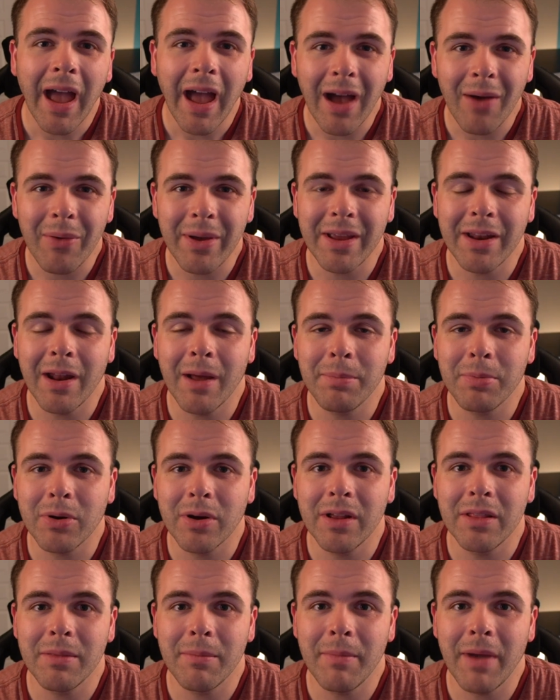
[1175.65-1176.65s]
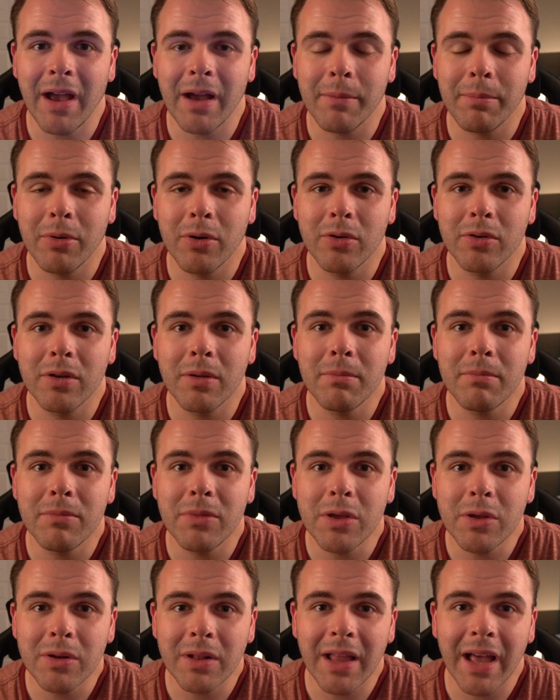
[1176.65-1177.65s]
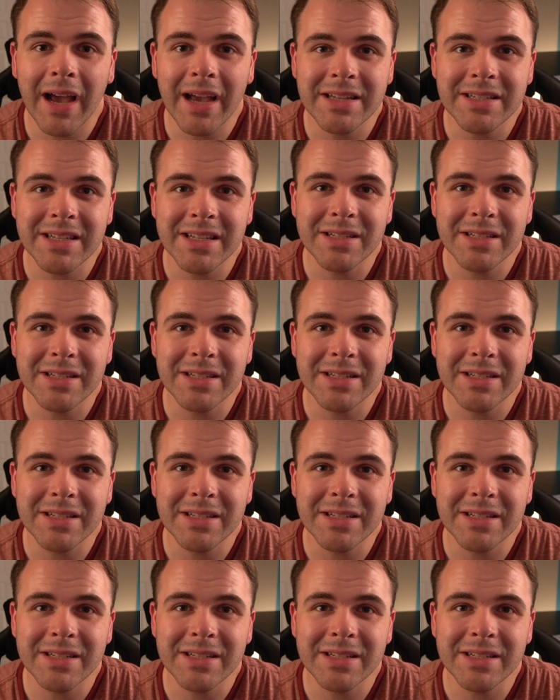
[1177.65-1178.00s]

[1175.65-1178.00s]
how I can upgrade the Mac Pro to utilize